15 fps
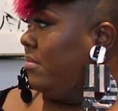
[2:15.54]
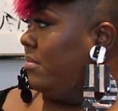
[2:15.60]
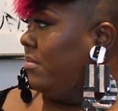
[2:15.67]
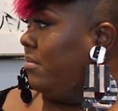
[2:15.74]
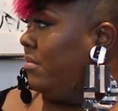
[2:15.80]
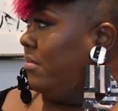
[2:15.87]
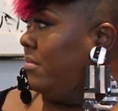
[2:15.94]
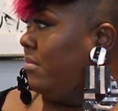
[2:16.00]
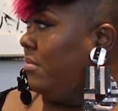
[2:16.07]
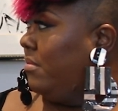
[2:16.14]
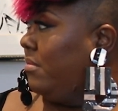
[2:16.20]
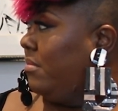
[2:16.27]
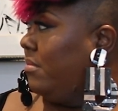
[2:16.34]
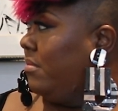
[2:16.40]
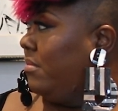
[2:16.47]

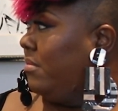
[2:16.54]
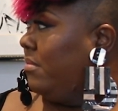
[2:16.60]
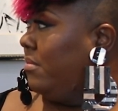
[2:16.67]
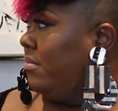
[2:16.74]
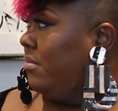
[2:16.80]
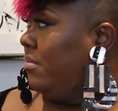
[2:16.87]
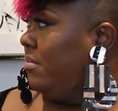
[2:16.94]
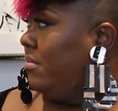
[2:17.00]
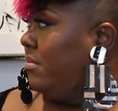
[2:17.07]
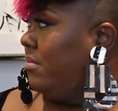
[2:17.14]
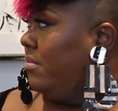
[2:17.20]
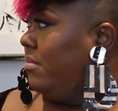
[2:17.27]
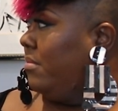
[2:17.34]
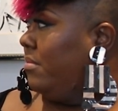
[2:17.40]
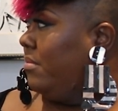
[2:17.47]

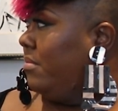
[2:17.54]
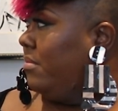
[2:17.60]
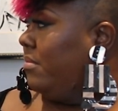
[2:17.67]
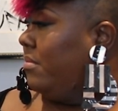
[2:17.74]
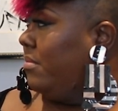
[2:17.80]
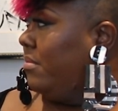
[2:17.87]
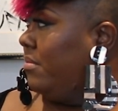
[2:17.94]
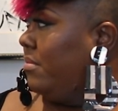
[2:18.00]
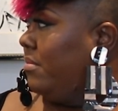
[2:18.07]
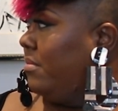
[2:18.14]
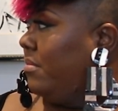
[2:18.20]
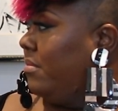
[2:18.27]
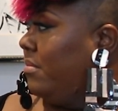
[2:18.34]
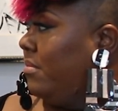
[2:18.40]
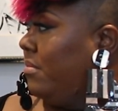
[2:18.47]

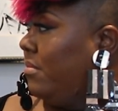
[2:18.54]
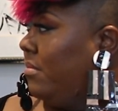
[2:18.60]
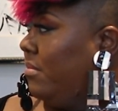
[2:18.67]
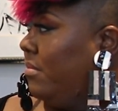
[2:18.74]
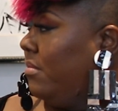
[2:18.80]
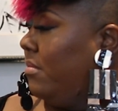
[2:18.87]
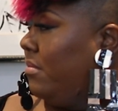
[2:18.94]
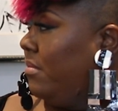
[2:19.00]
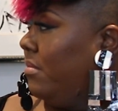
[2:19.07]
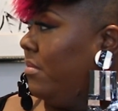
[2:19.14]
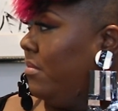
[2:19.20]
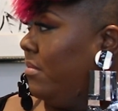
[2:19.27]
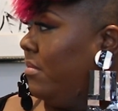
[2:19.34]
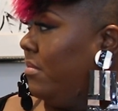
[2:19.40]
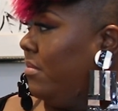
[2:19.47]

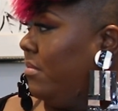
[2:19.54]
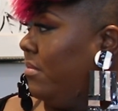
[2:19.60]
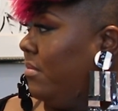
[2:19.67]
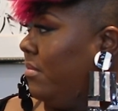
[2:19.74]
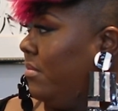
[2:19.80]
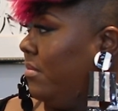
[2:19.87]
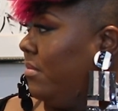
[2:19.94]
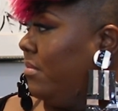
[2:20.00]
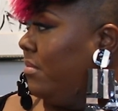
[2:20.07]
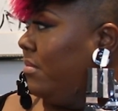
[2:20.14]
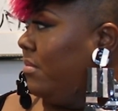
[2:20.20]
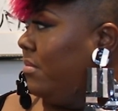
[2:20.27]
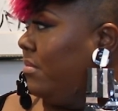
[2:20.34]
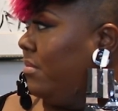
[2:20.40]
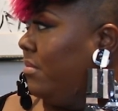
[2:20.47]

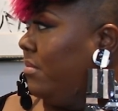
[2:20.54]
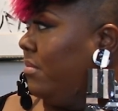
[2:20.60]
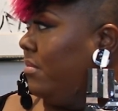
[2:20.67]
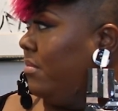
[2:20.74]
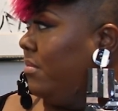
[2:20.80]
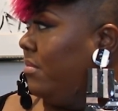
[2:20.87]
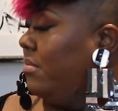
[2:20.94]
[no speech]